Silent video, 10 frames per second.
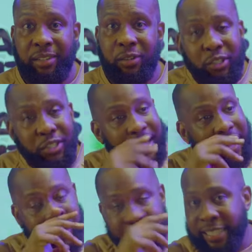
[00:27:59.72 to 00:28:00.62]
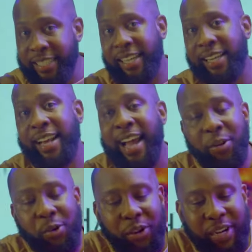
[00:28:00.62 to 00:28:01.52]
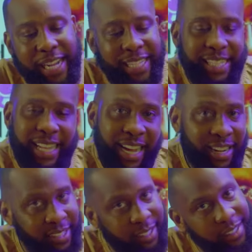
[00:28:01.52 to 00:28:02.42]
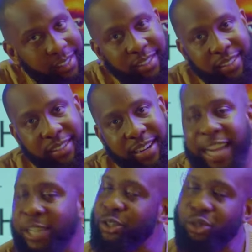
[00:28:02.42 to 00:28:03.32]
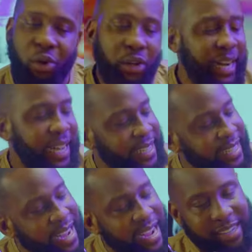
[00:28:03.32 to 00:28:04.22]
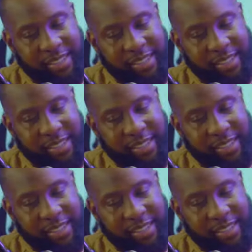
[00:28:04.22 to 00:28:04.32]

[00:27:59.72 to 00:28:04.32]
Those ladies, eh, I don't understand. I just don't understand.